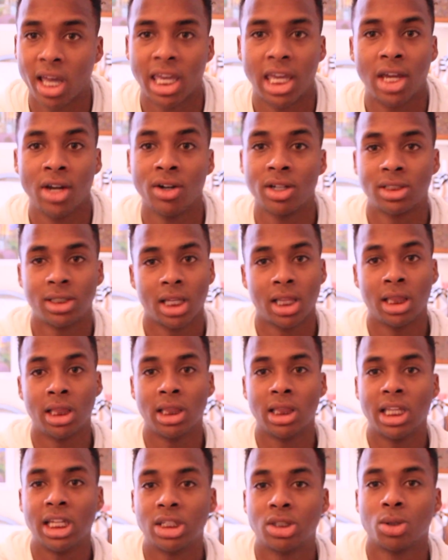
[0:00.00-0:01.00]
Here it's like
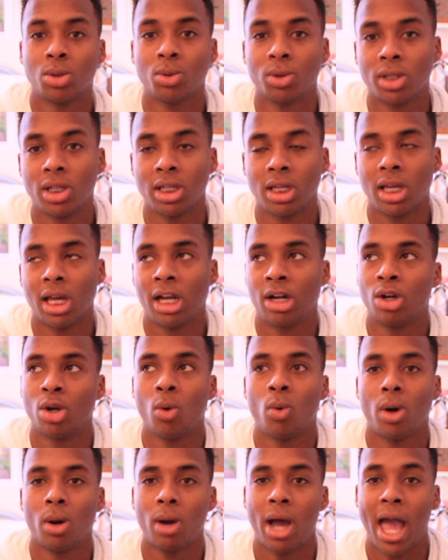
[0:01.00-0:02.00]
literally, I don't
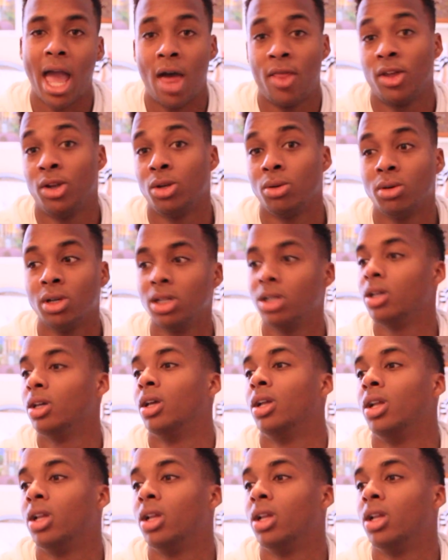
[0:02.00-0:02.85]
know how they do it.